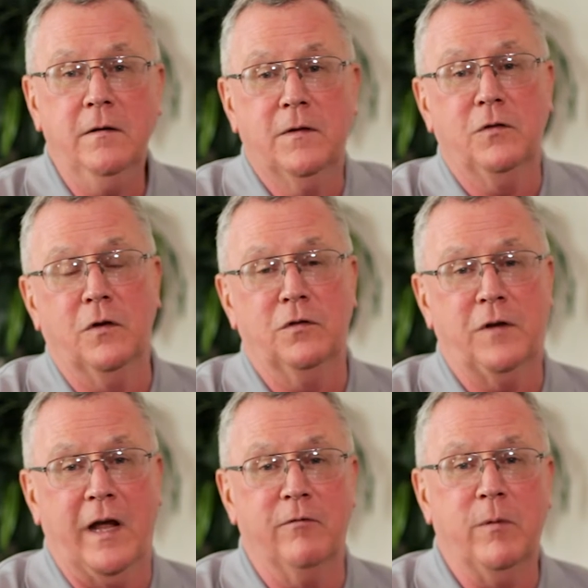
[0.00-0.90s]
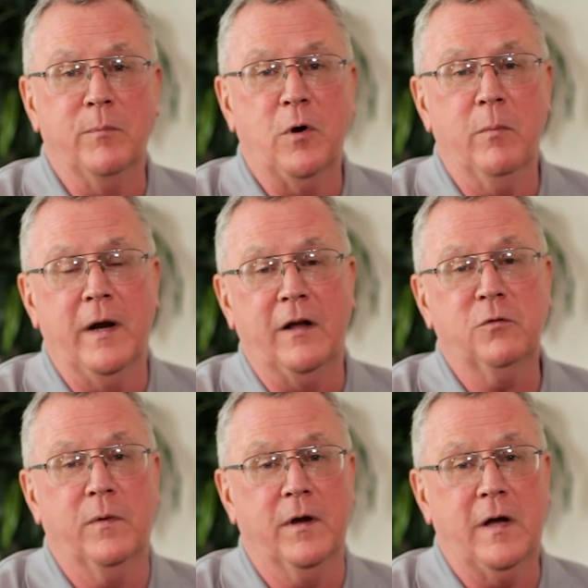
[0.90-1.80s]
this is Stan from Terminix
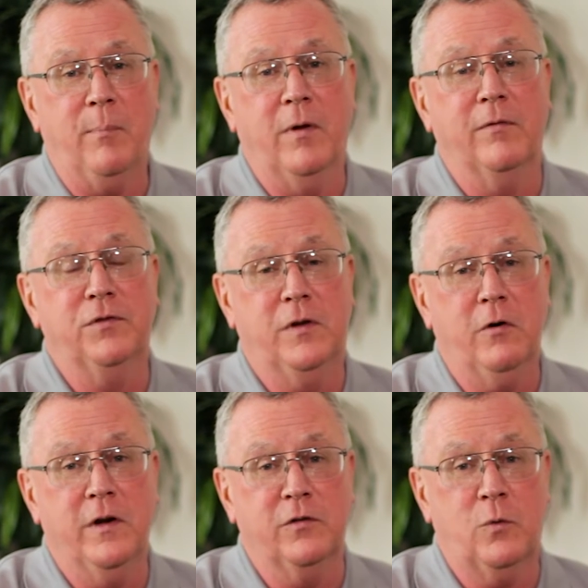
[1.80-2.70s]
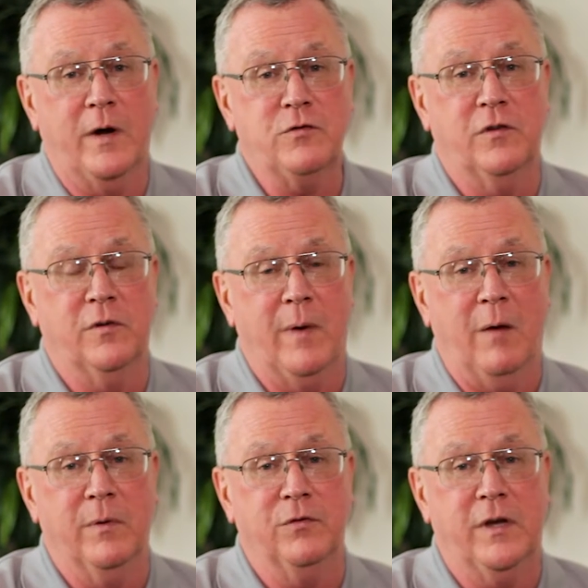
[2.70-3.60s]
with a couple of serious questions
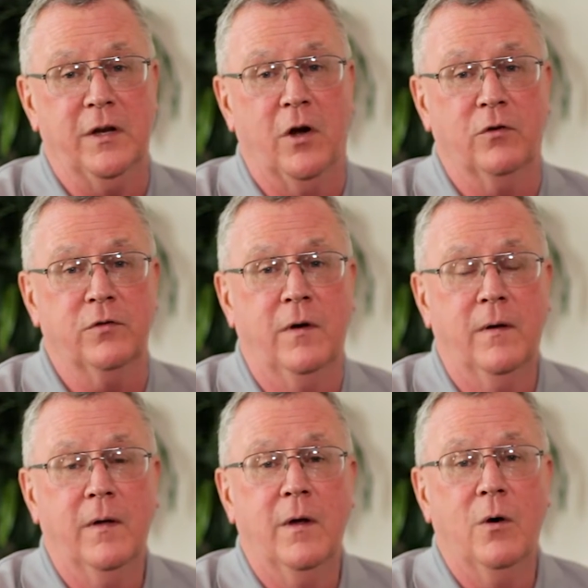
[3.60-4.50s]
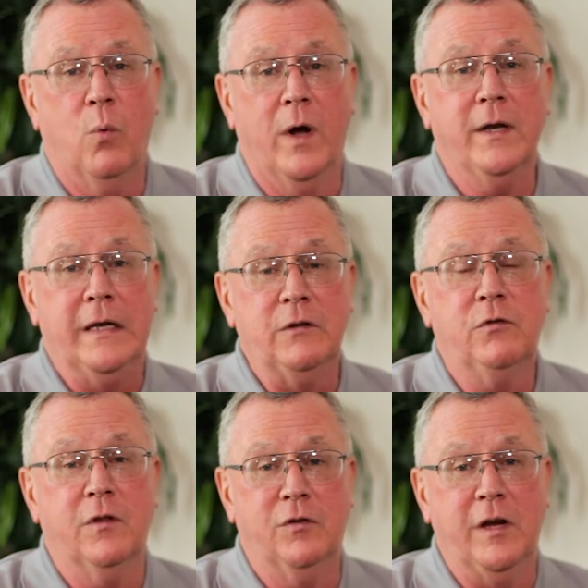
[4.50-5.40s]
about mosquitoes. What is
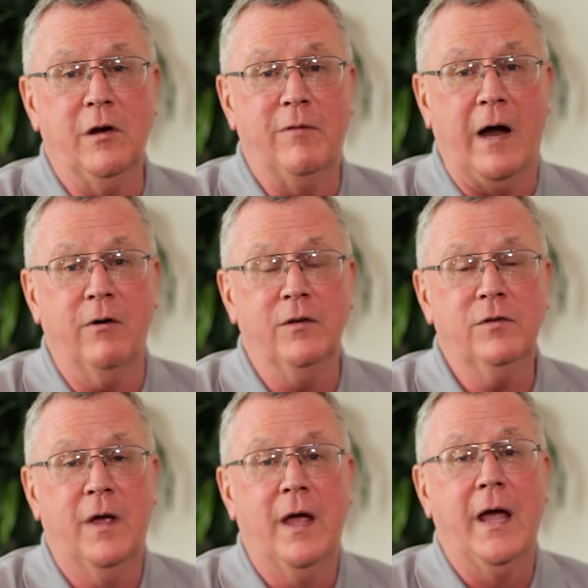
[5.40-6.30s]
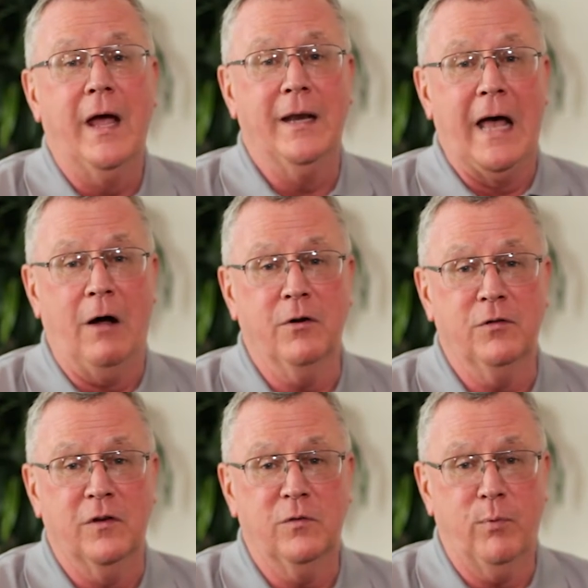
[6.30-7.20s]
the Zika virus and how does
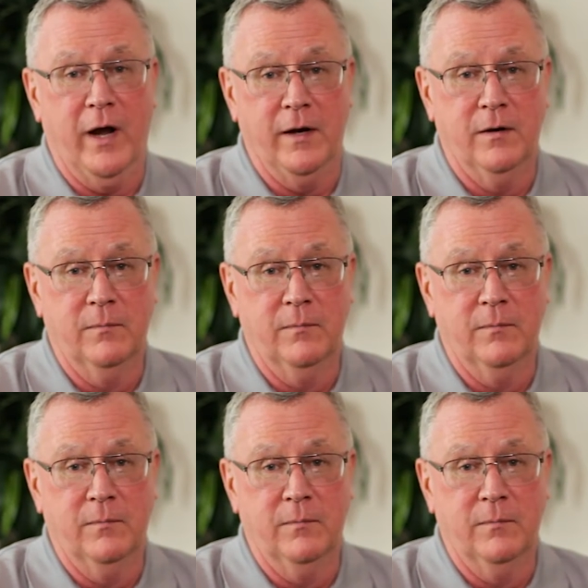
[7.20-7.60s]
it spread?